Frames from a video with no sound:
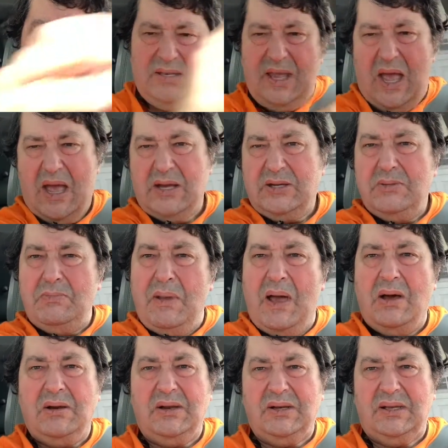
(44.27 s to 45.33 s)
dash
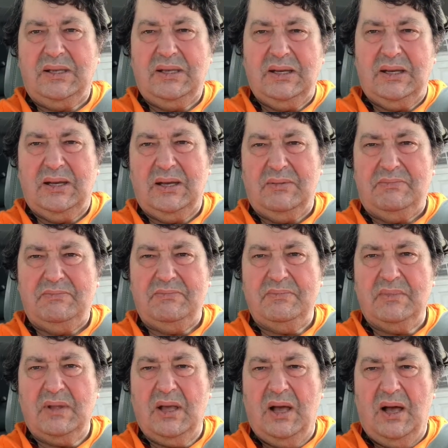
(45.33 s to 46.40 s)
mounted
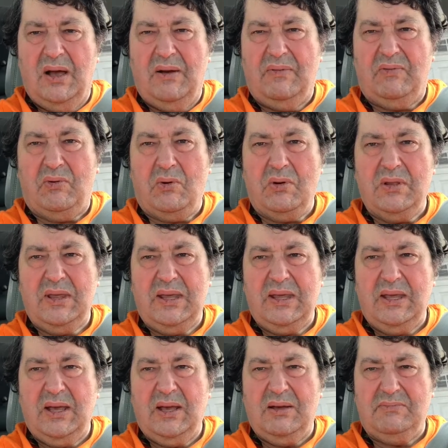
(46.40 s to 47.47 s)
for
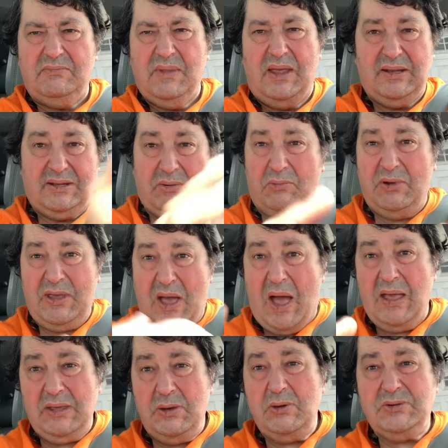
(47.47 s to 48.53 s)
the I
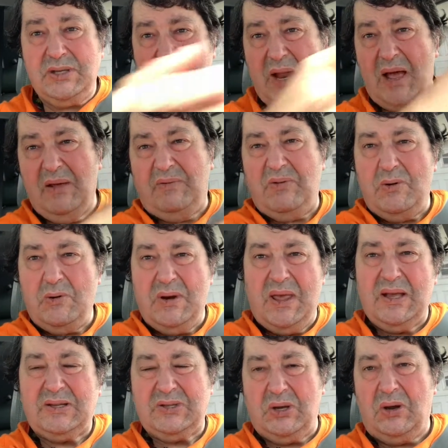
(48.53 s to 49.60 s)
use an iPhone
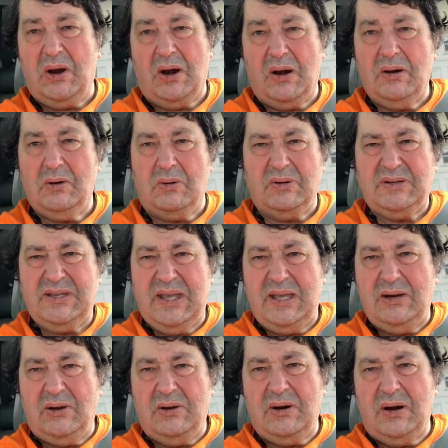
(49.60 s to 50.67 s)
XR or
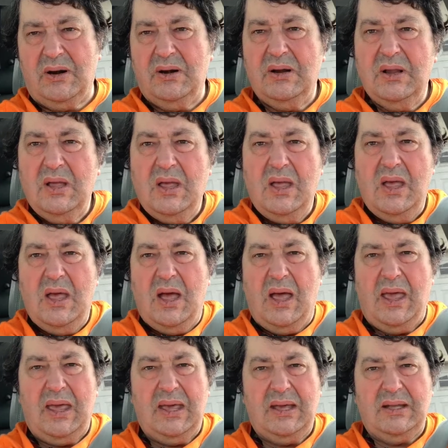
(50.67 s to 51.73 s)
10R,
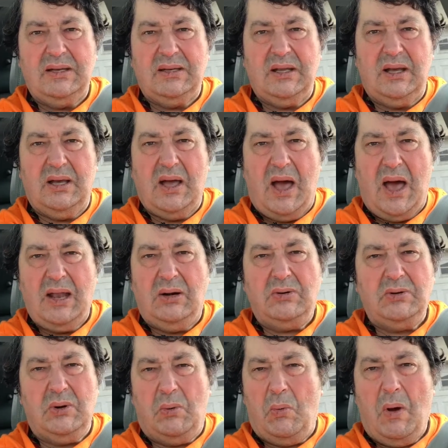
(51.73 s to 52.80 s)
and I
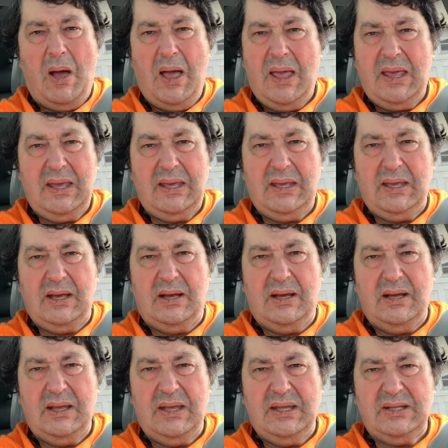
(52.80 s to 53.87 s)
don't know why
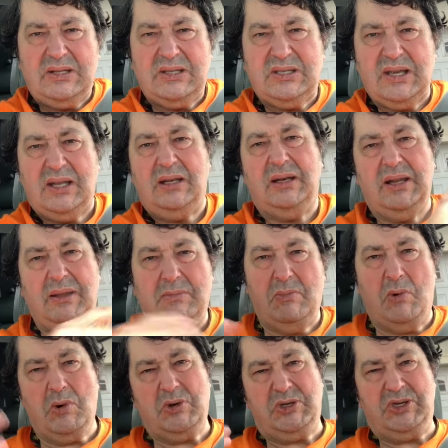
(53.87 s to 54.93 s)
it's suddenly
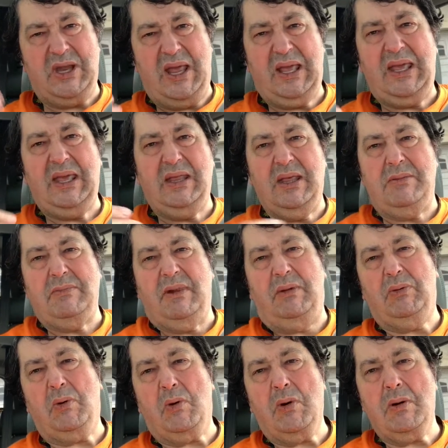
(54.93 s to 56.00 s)
more shaky than
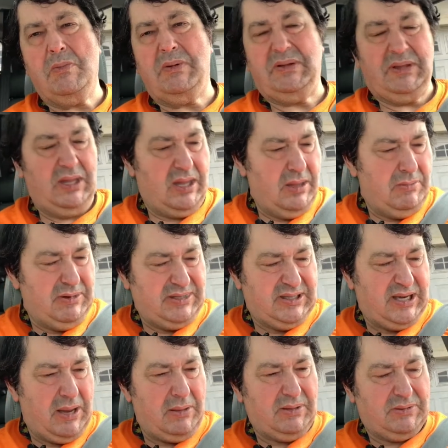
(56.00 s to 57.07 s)
before, but the image
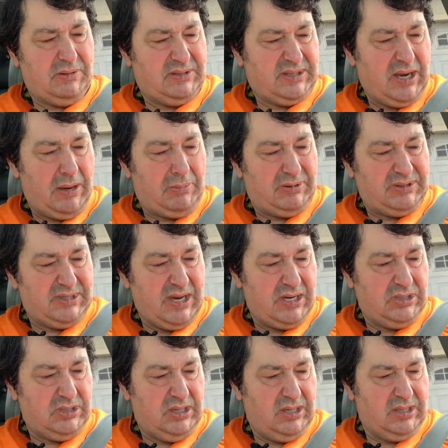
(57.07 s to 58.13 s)

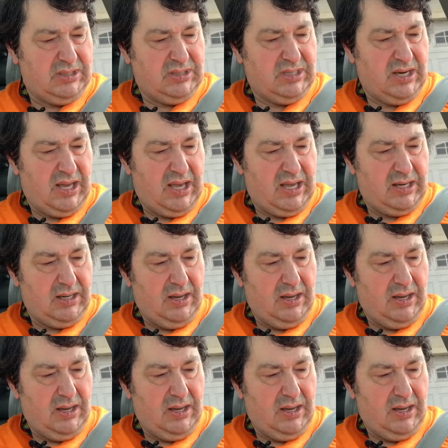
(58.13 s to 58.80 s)
stabilization is not,